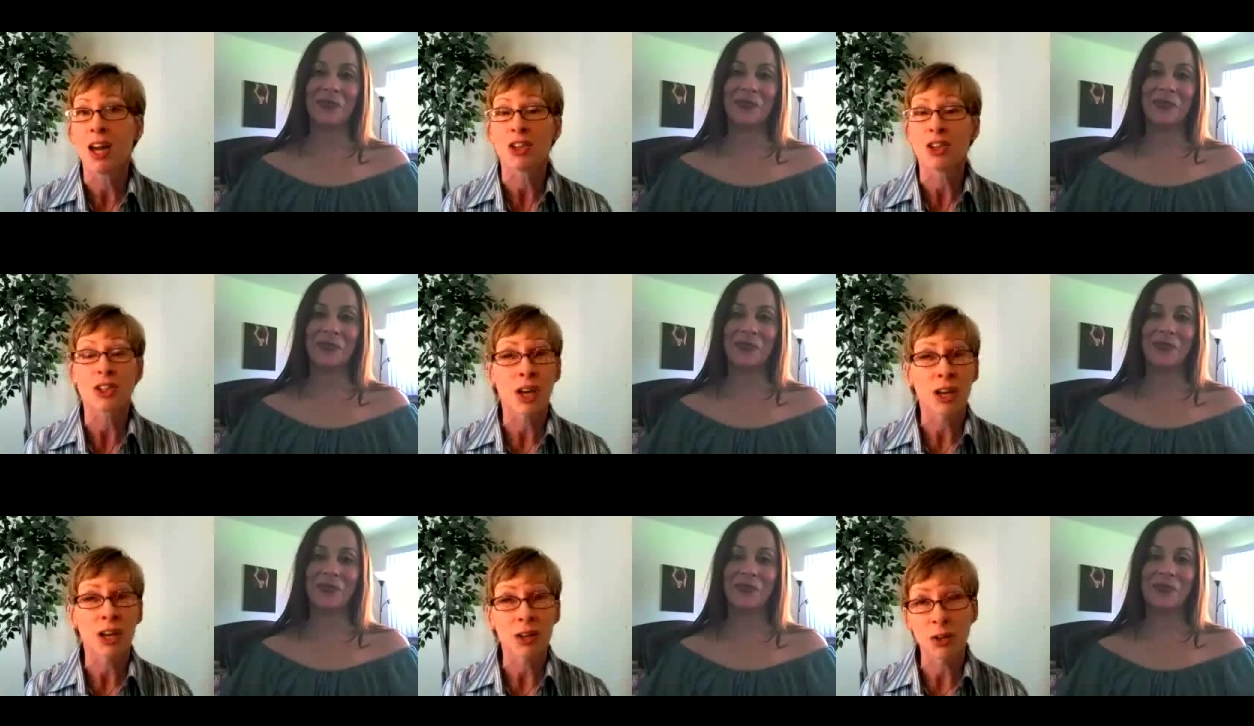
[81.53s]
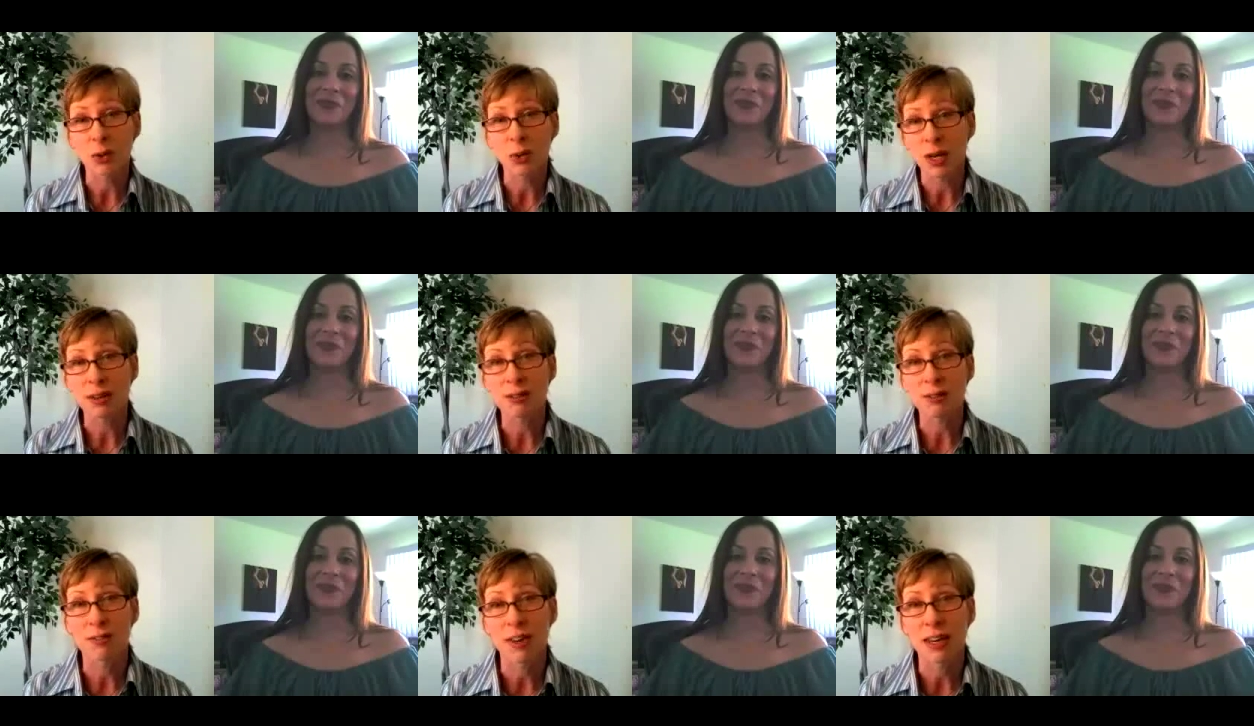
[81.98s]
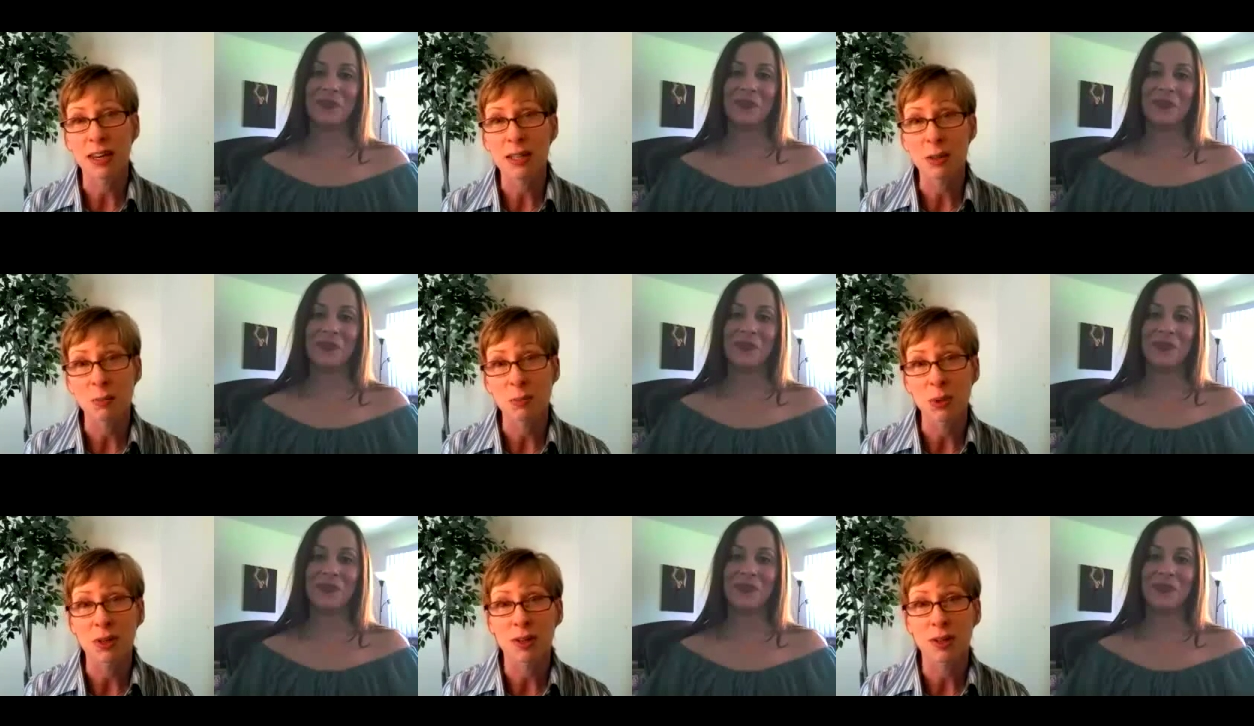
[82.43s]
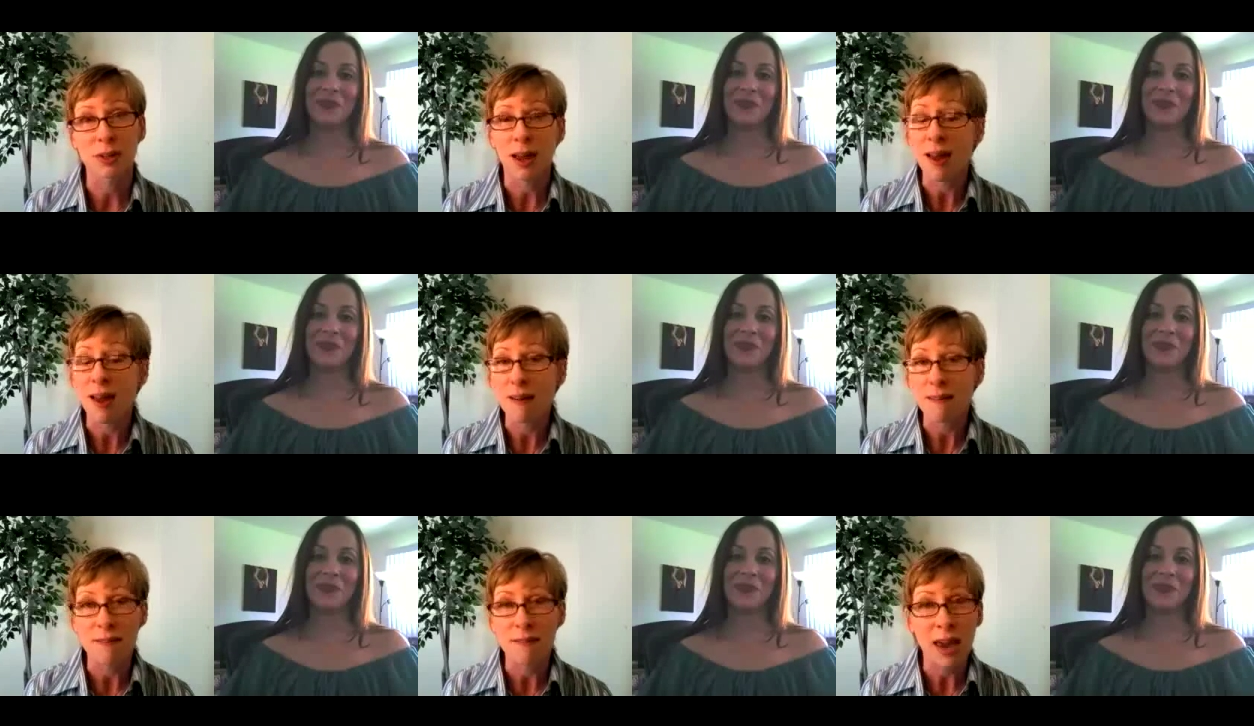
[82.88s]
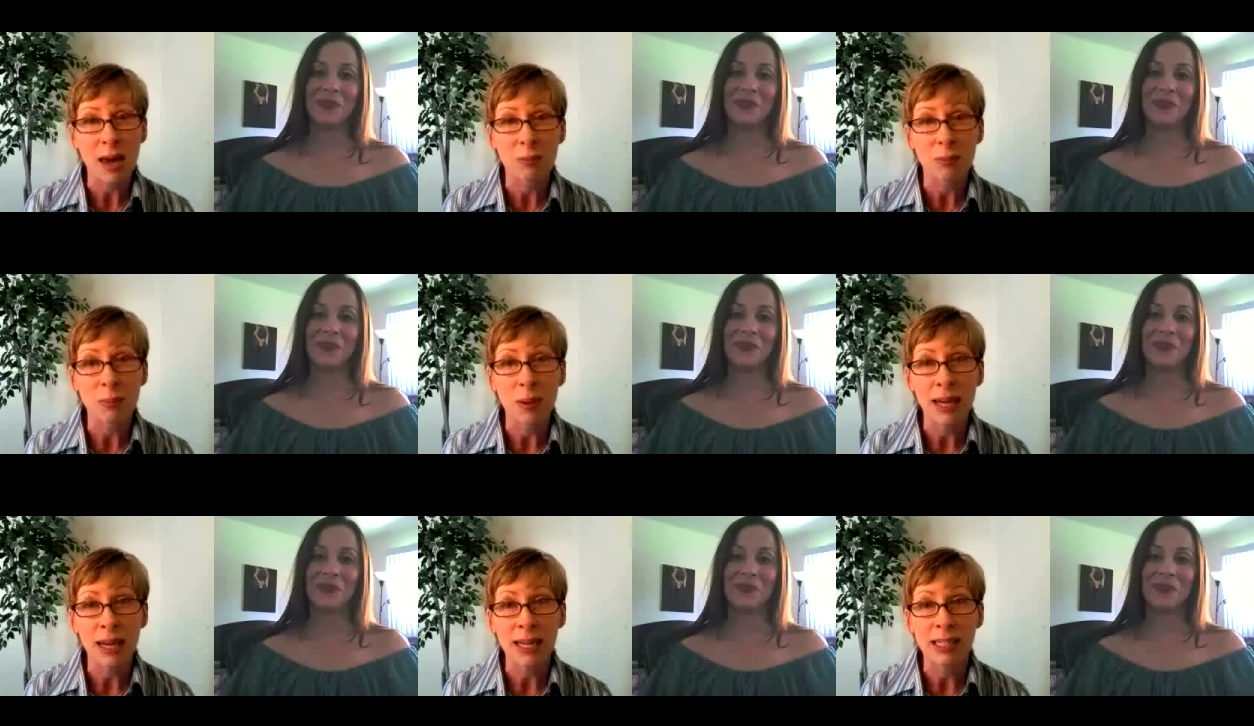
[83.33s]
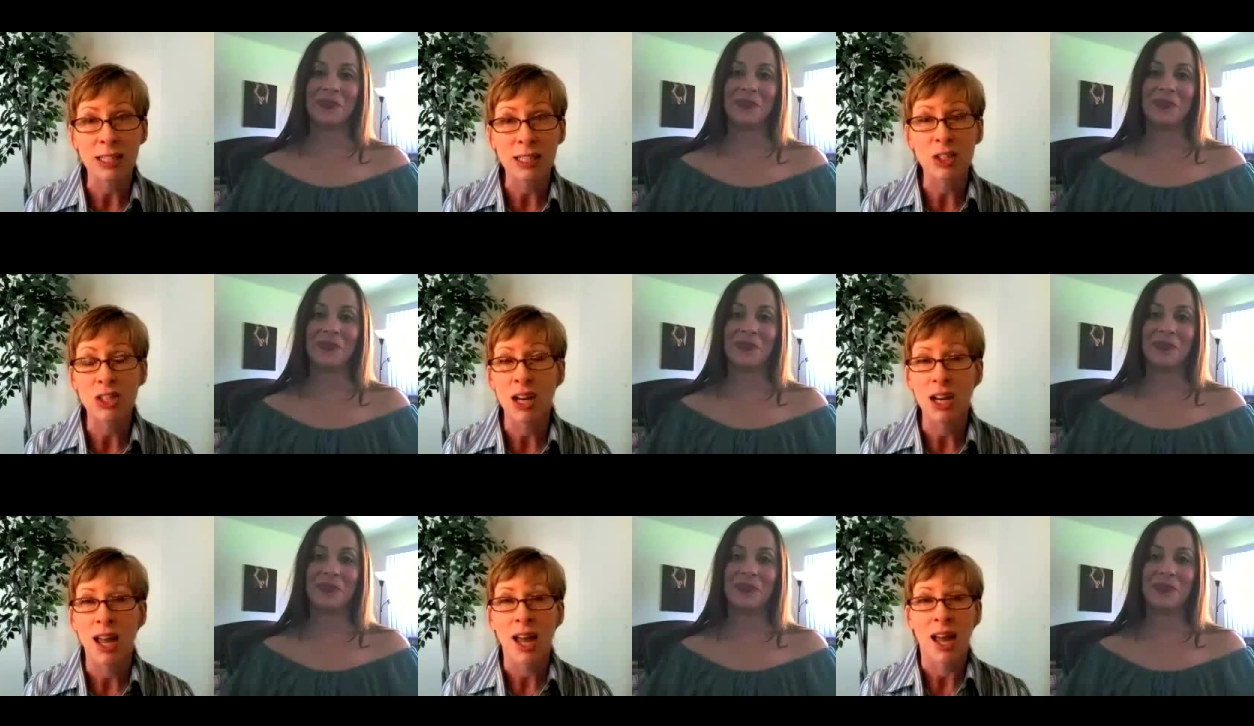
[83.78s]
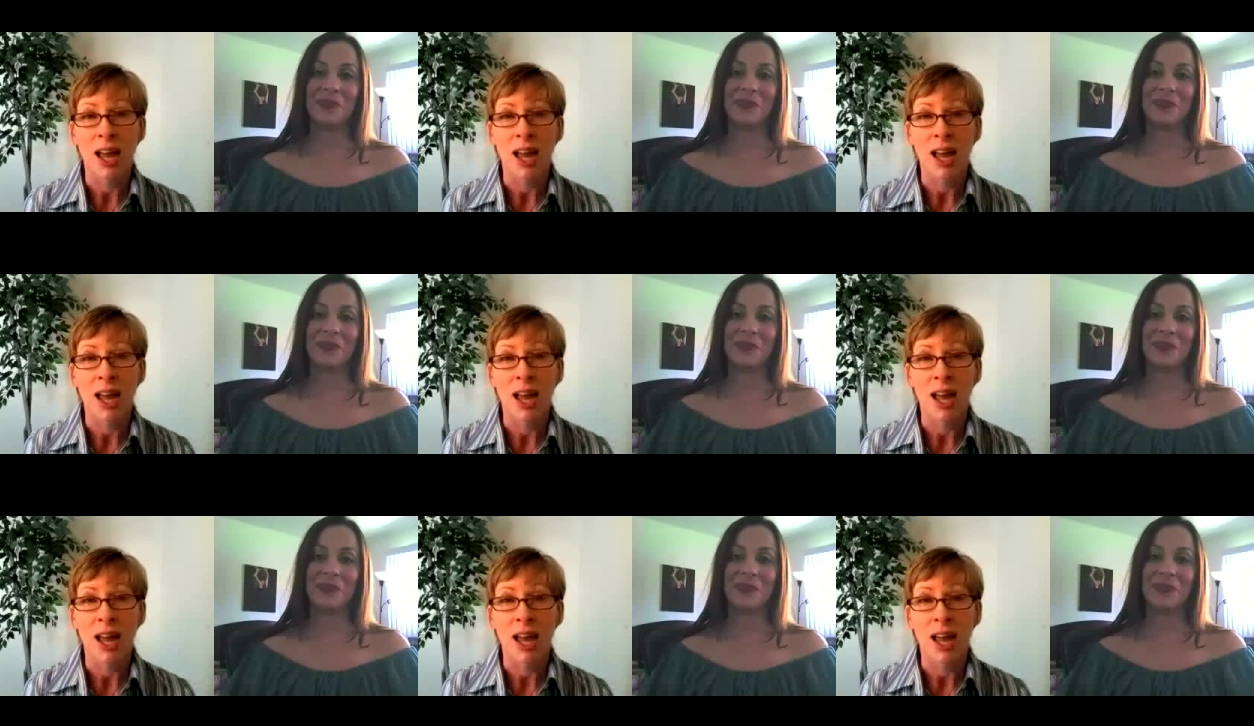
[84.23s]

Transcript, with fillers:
Speaker 1: She's got a great Facebook fan page.